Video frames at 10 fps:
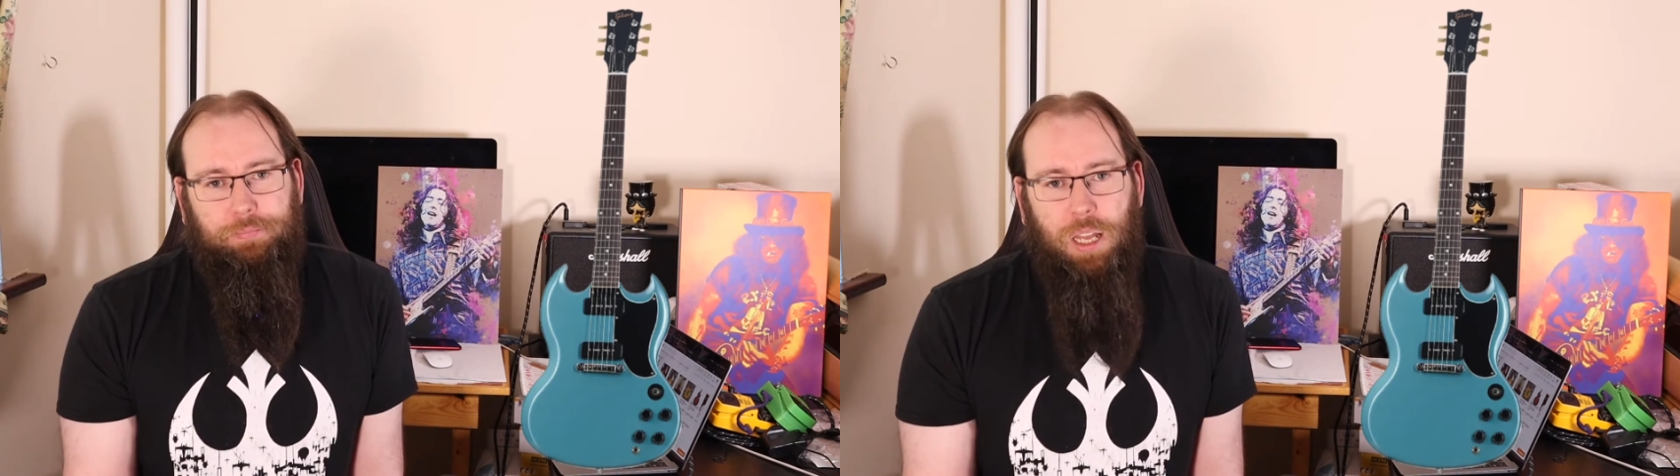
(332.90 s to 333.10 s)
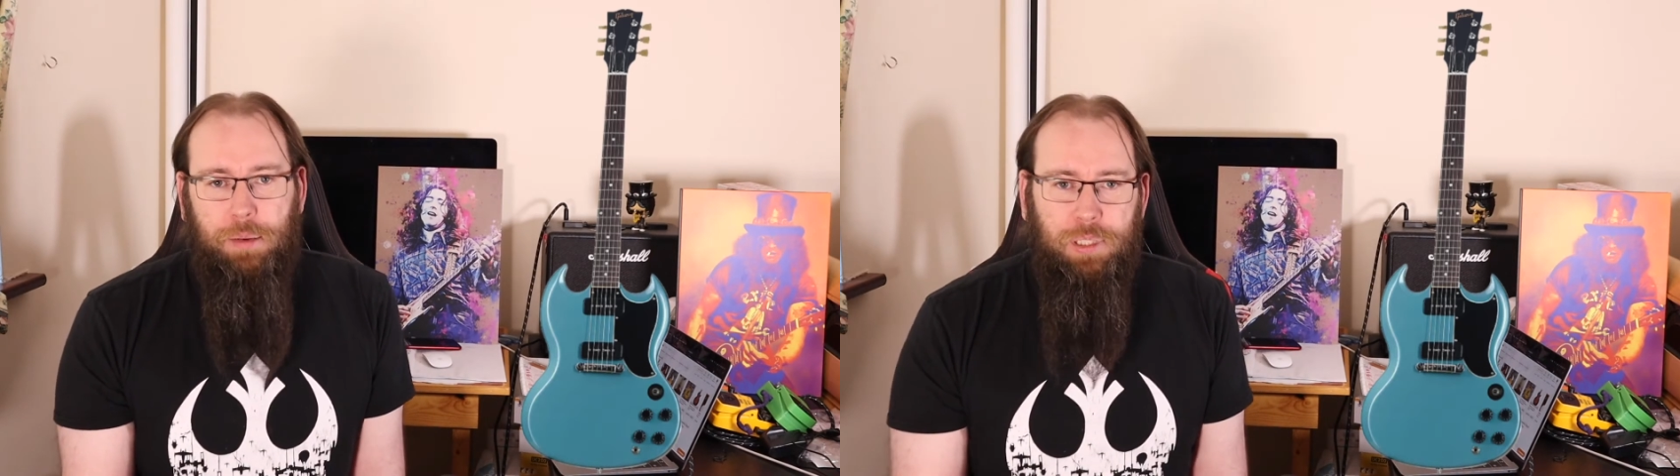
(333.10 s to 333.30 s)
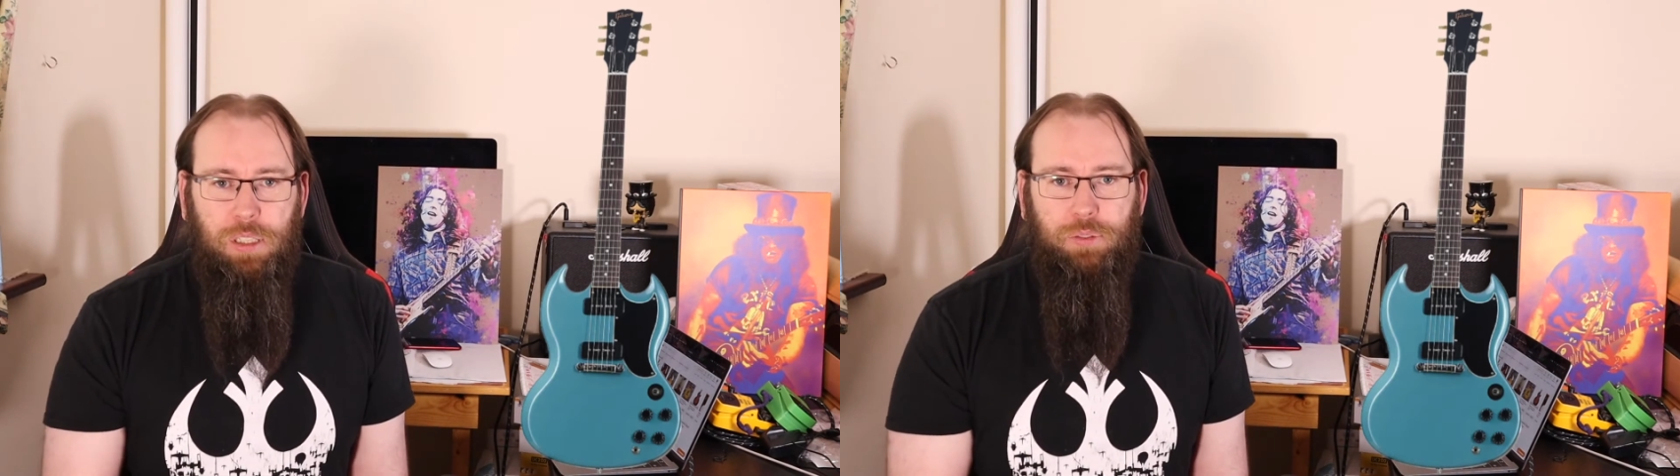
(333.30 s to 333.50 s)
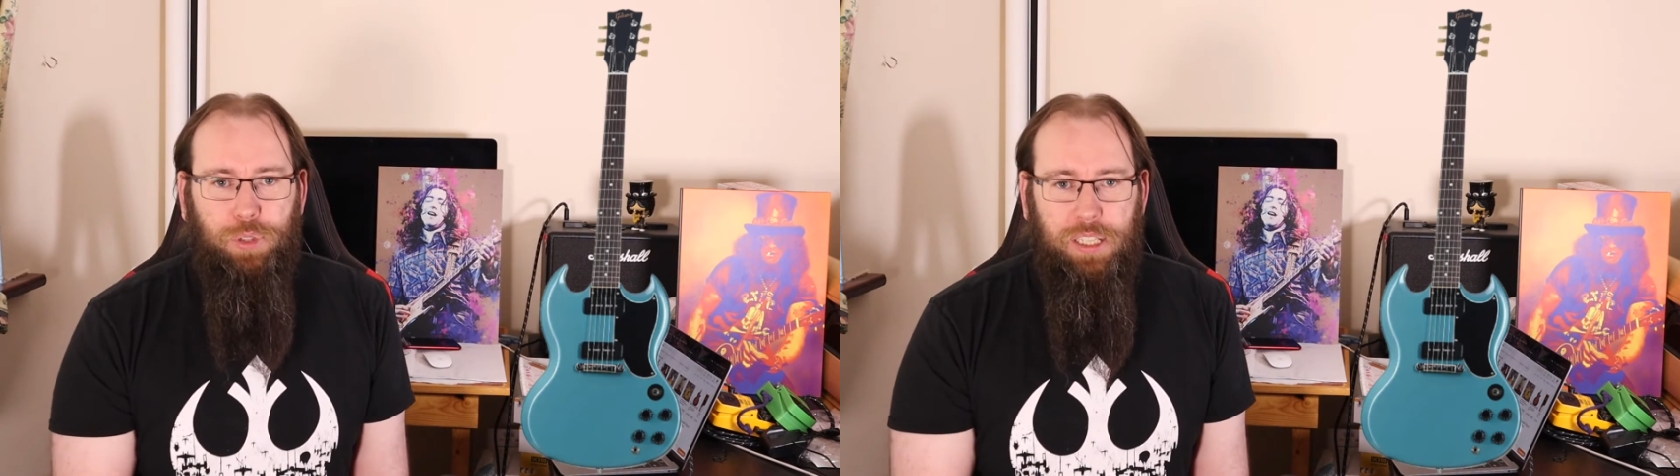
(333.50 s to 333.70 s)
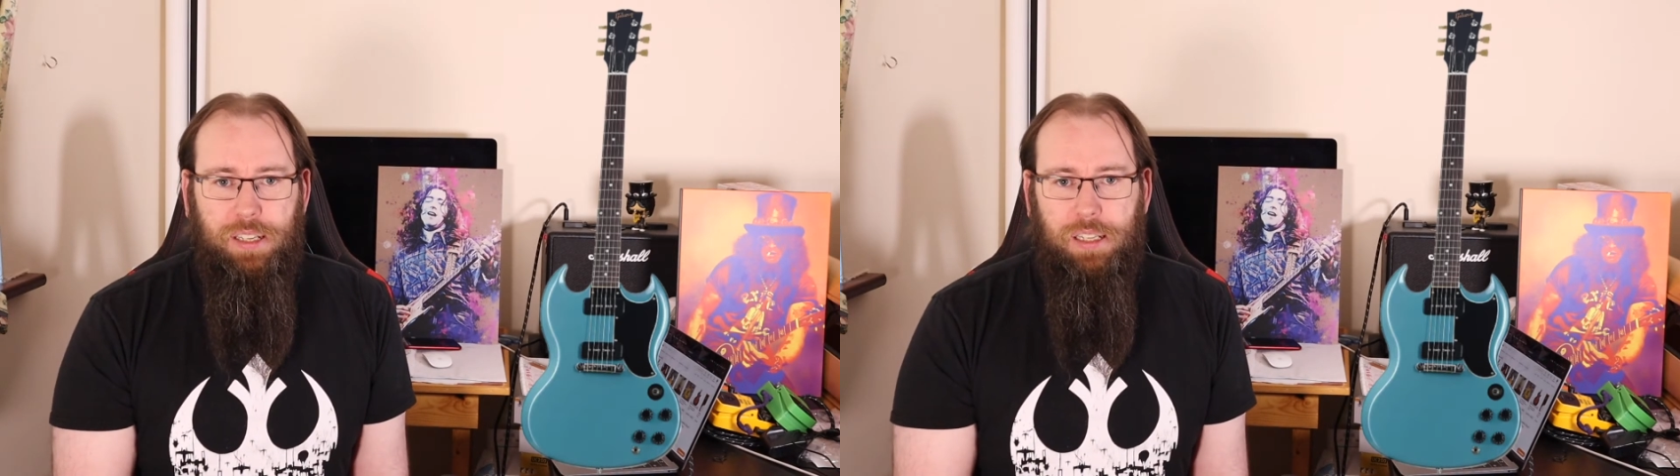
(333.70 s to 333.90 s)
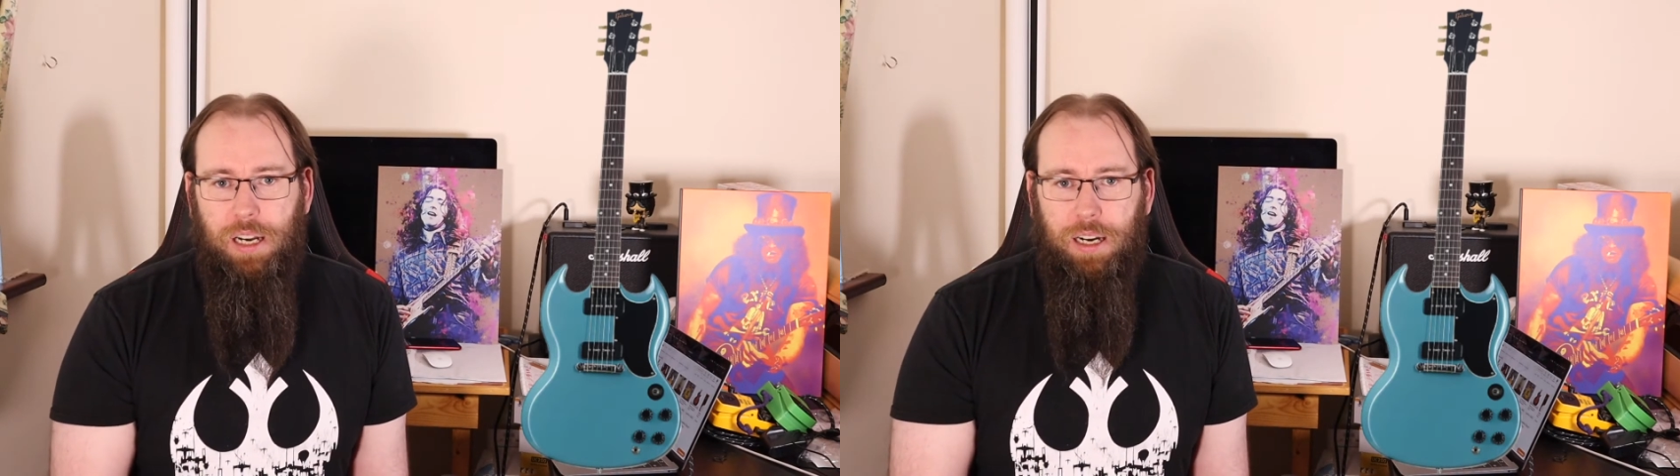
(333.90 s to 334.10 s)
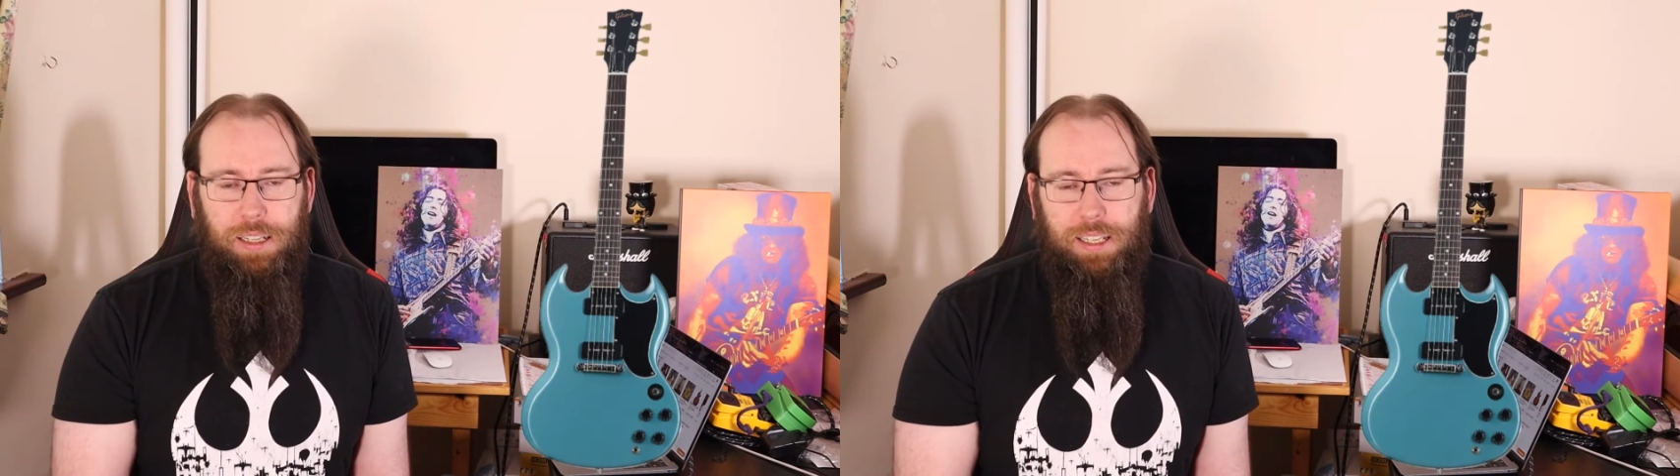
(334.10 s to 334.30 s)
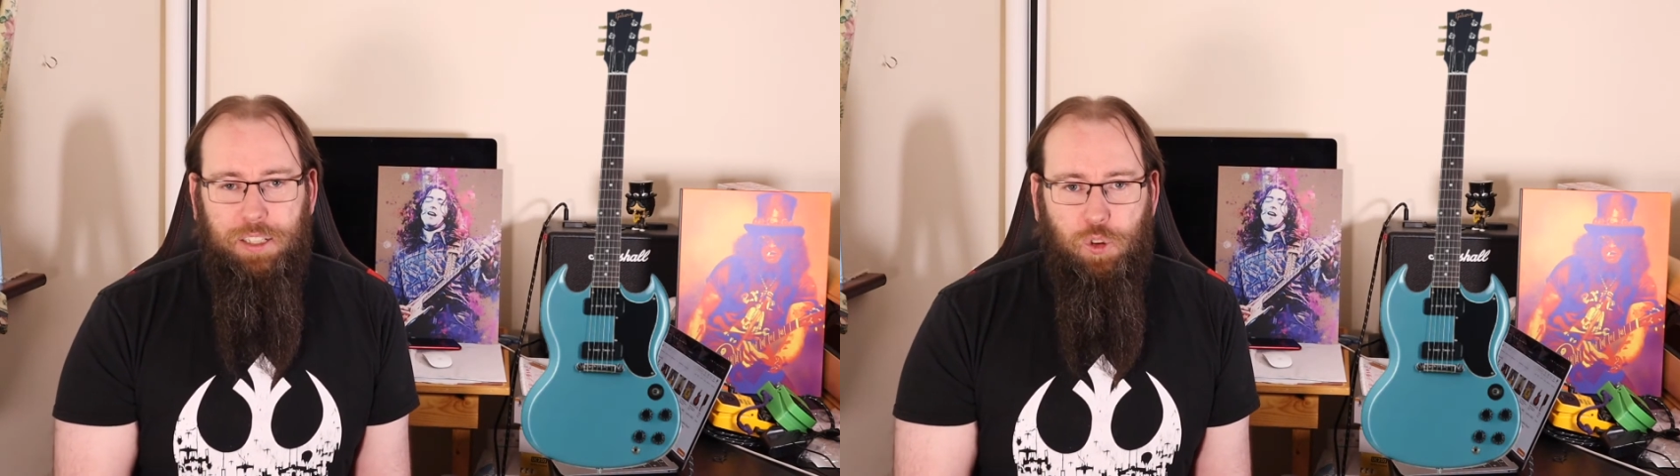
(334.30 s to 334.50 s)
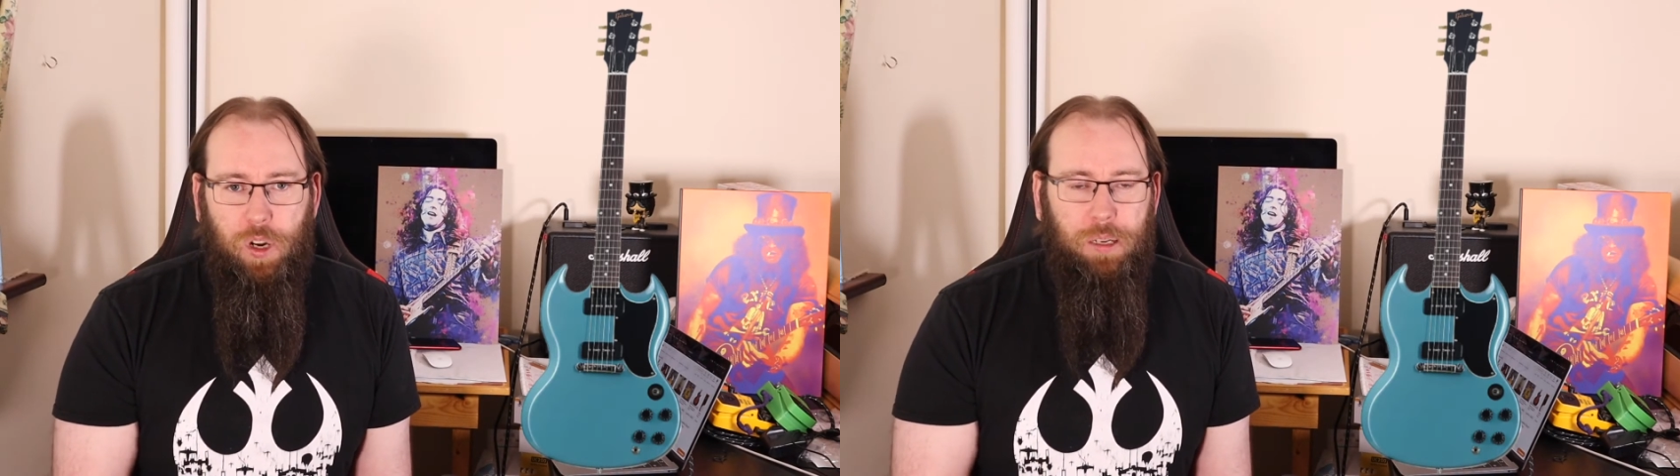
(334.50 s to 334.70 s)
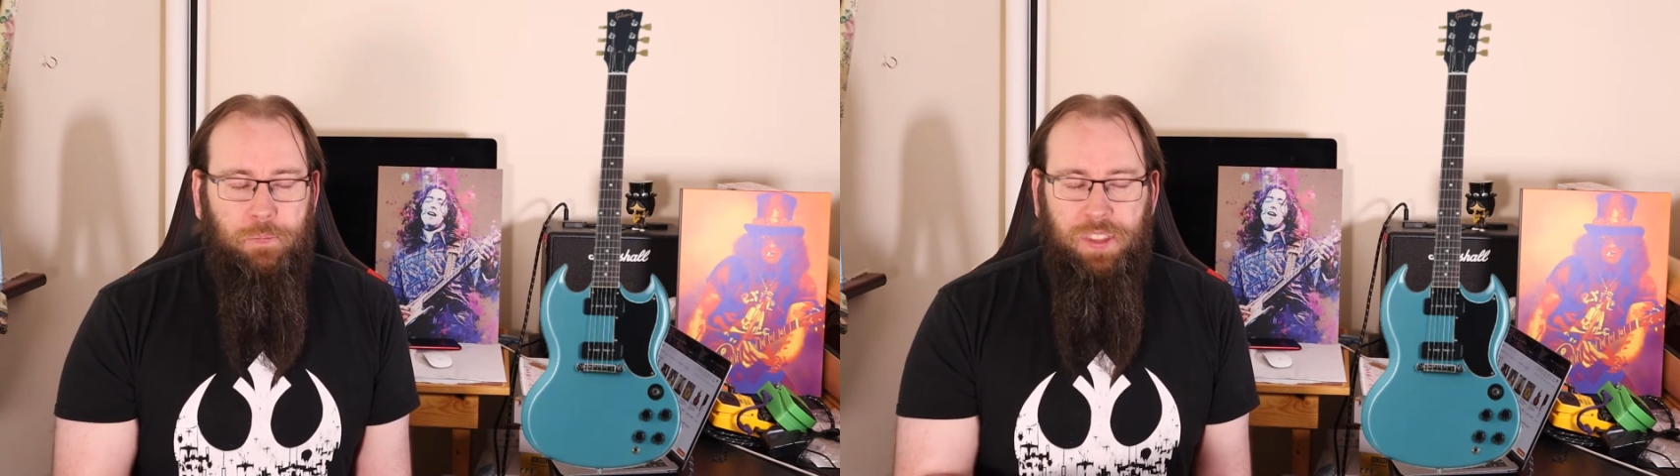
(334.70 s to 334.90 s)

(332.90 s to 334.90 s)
I'm in love with this guitar. I think it's great.